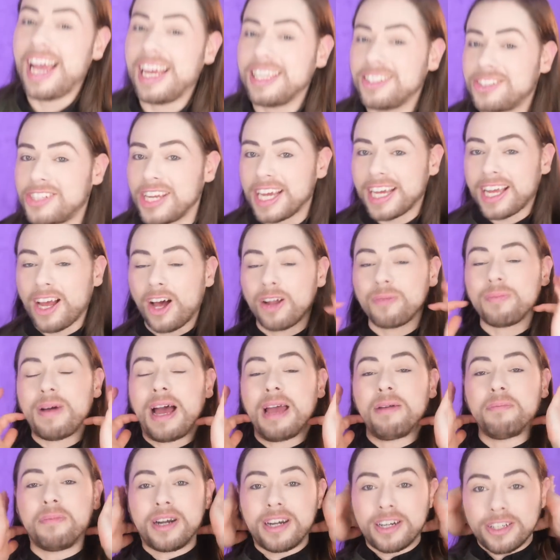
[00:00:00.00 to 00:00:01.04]
And check out
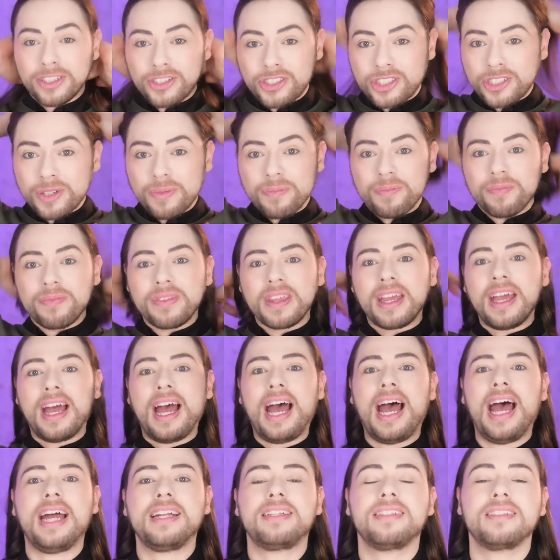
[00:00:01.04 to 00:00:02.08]
my merch
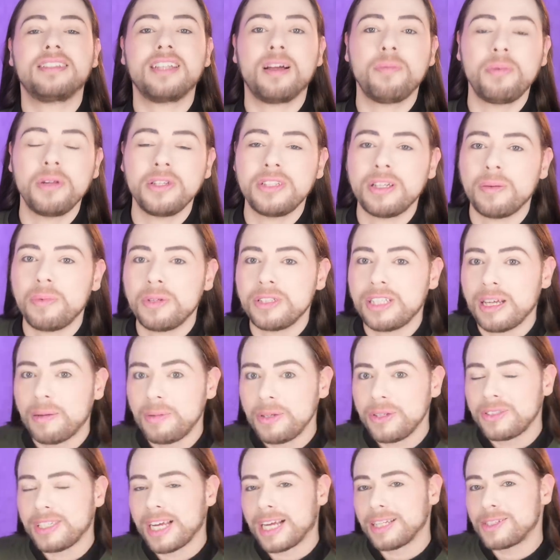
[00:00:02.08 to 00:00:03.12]
at w w
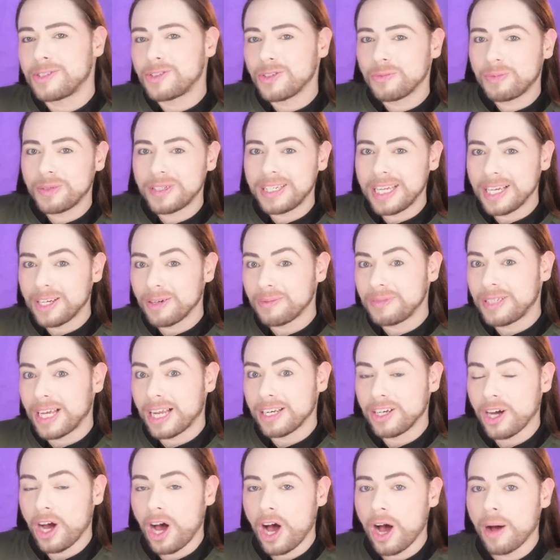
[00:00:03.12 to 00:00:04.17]
w dot super dacob
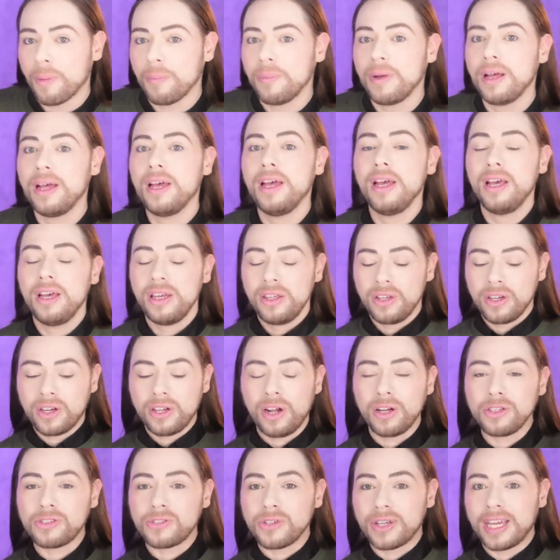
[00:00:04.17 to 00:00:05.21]
dot com. You
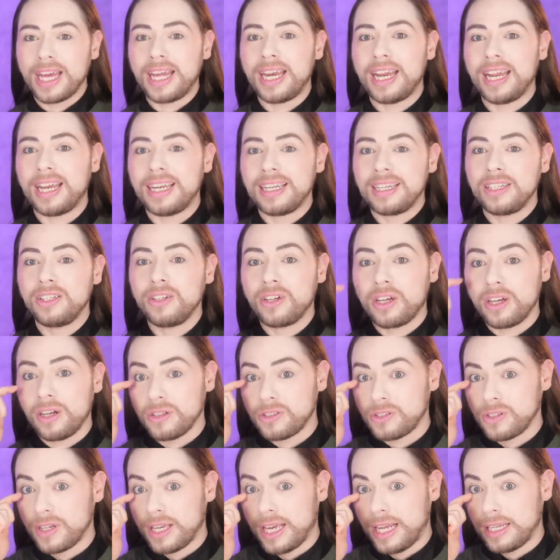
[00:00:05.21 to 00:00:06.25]
can also get it. You can
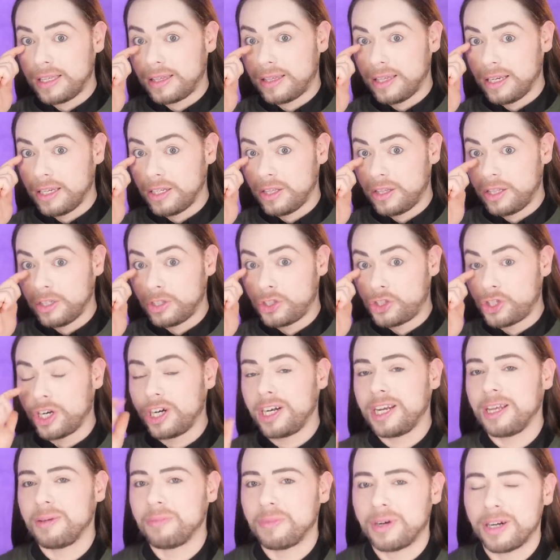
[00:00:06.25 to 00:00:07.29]
also get the, the
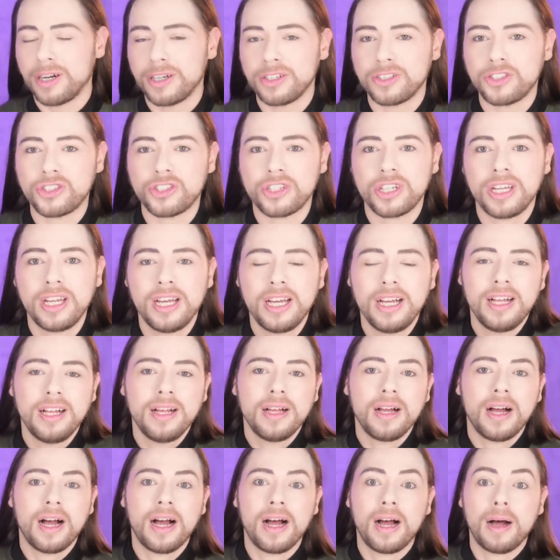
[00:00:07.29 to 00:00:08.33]
journey merch
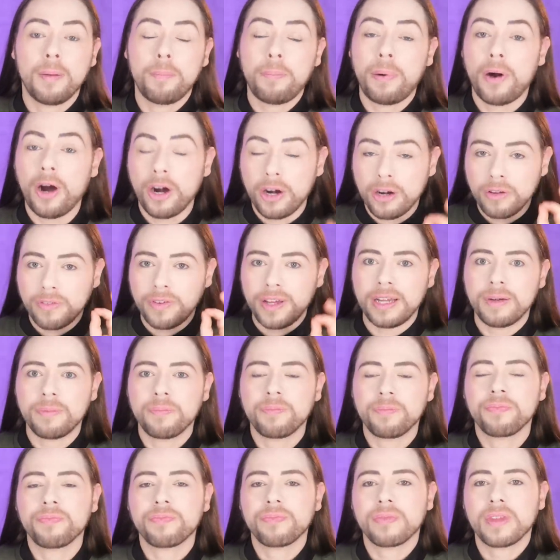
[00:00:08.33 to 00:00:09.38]
uh, part of it
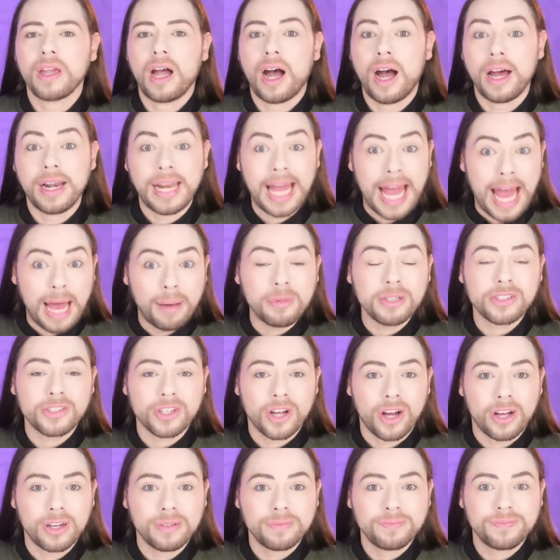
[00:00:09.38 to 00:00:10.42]
on
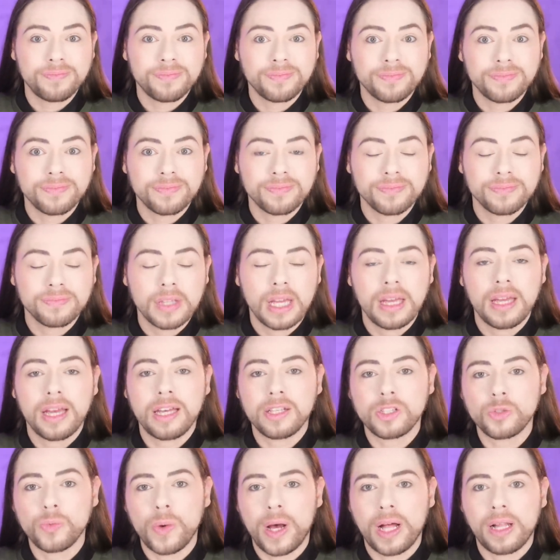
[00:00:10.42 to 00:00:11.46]
Amazon
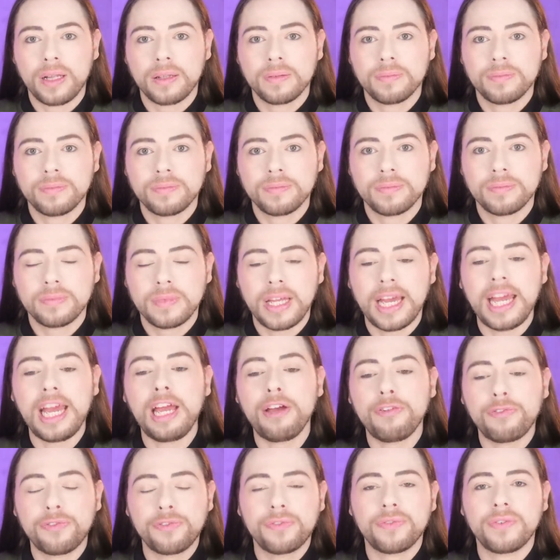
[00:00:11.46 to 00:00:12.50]
as well,
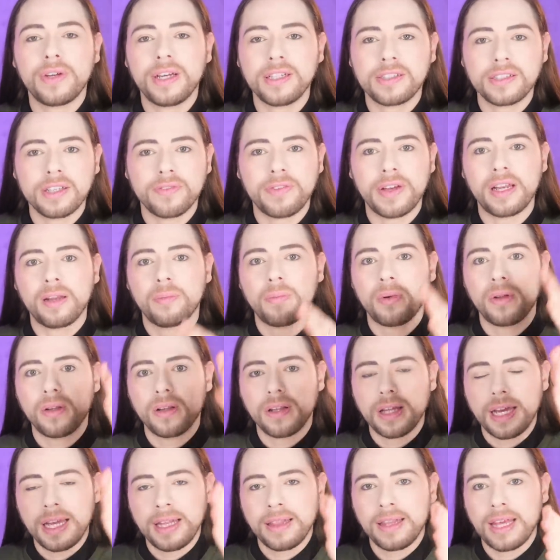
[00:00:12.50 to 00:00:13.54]
if it's
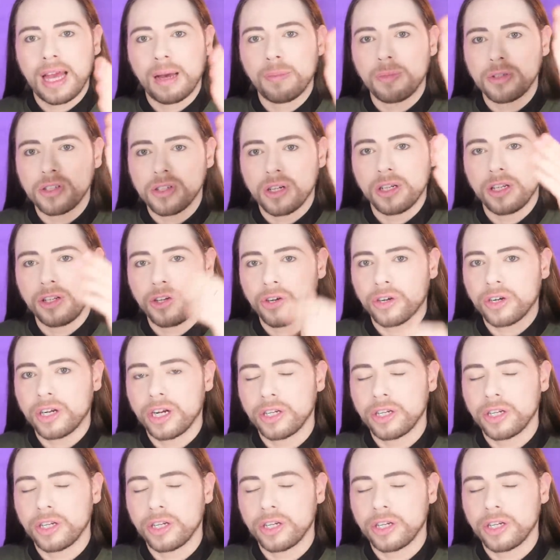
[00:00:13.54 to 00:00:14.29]
available in the Amazon in your